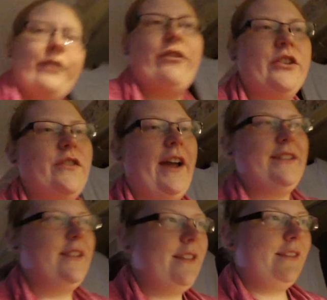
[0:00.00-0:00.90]
French
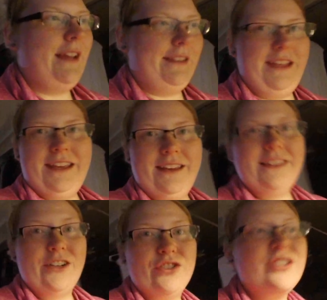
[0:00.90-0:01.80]
fries. I think
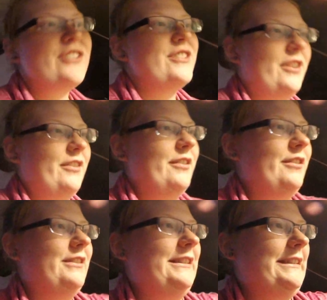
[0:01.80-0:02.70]
dinner's done.
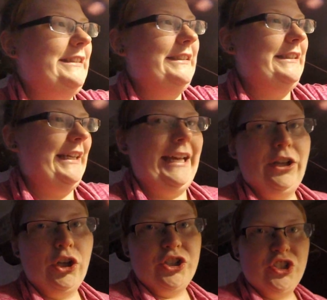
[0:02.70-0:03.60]

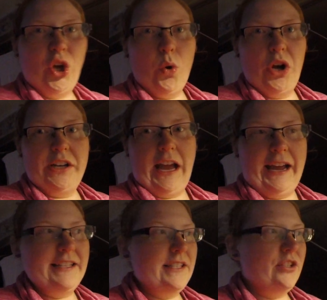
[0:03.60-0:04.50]
It looks so good,
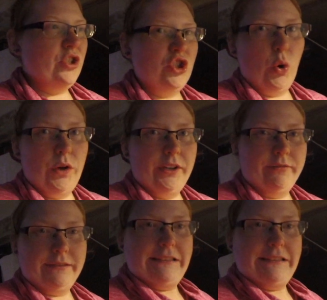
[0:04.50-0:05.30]
guys. So good.